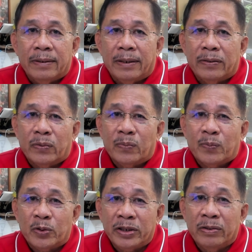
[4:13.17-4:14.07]
Anong
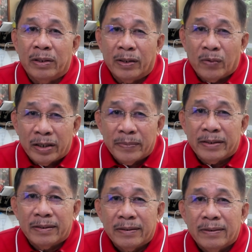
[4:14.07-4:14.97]
procedural
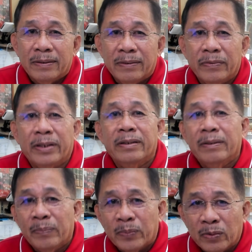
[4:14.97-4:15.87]
requirements? Well,
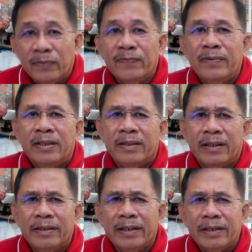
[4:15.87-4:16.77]
proof
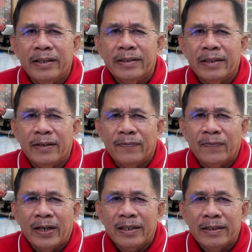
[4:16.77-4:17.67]
that there is a
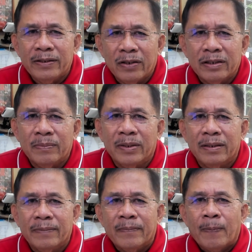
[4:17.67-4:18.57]
final
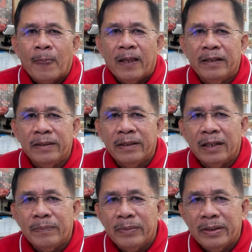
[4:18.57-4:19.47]
judgment in the
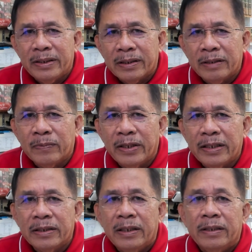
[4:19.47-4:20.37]
administrative
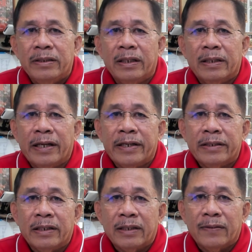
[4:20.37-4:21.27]
case
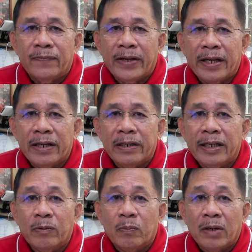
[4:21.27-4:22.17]
declaring that unfair
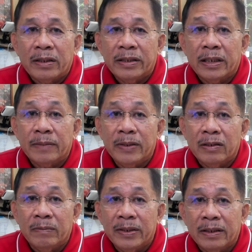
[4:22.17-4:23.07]
labor practice has been
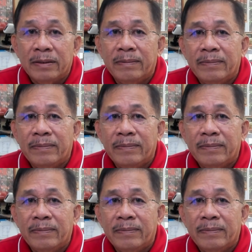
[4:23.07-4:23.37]
committed.